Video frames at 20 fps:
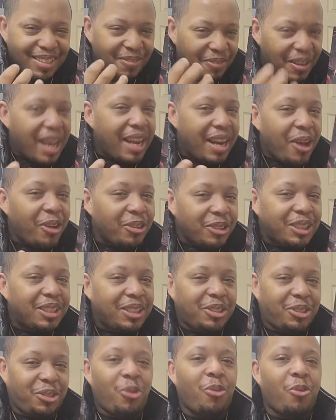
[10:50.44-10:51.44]
Van Helsing
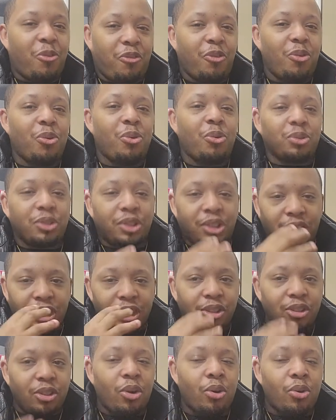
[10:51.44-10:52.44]
is no fool.
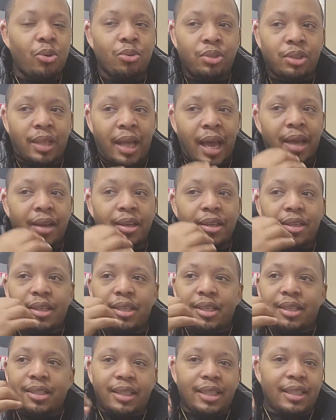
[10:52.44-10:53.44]
She knows that
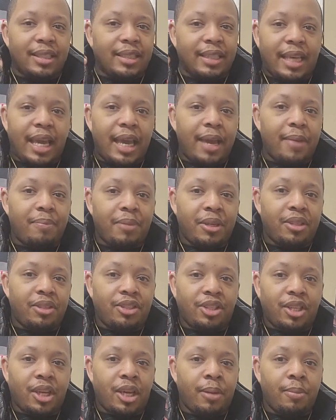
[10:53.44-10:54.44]
this can't be the
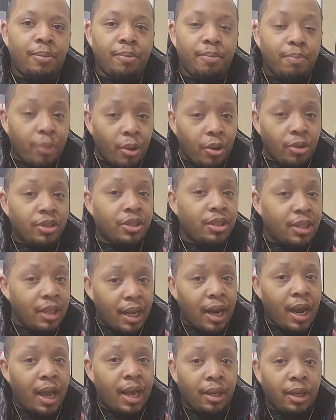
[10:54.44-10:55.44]
same person
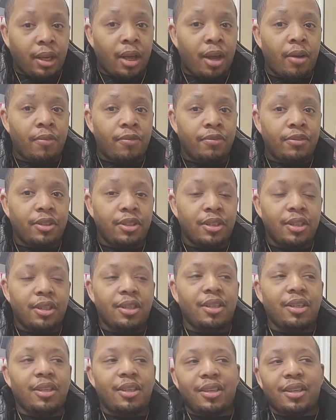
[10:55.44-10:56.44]
that I loved.
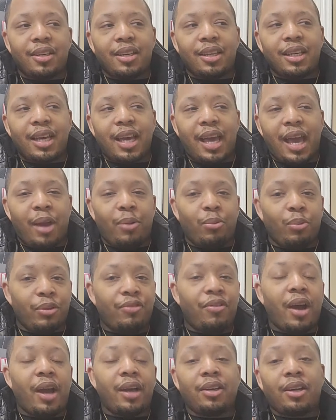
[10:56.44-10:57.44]
And we
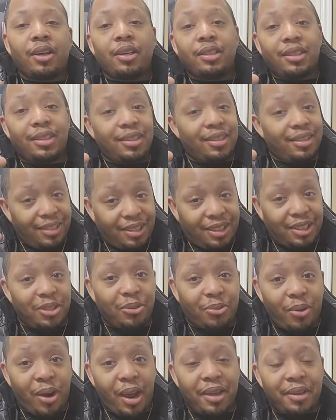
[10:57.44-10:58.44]
find out she's
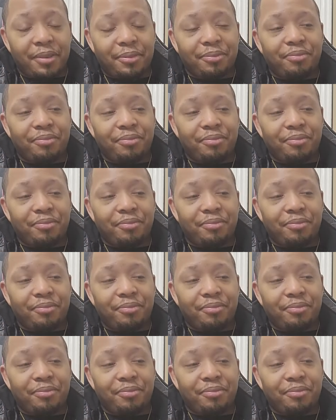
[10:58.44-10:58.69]
right.